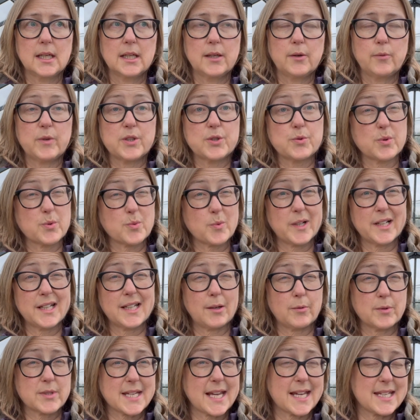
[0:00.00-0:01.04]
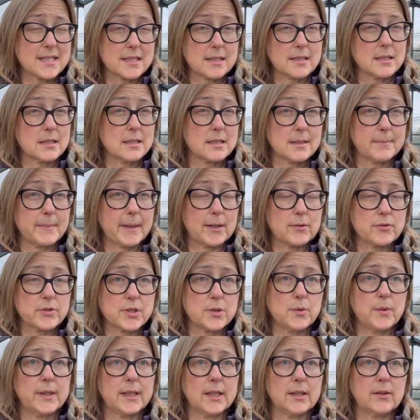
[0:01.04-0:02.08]
which was why I was hesitant about
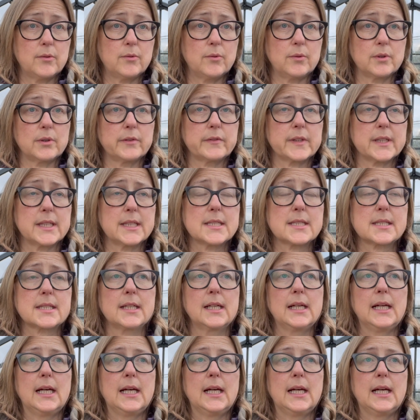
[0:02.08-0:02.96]
doing all of this.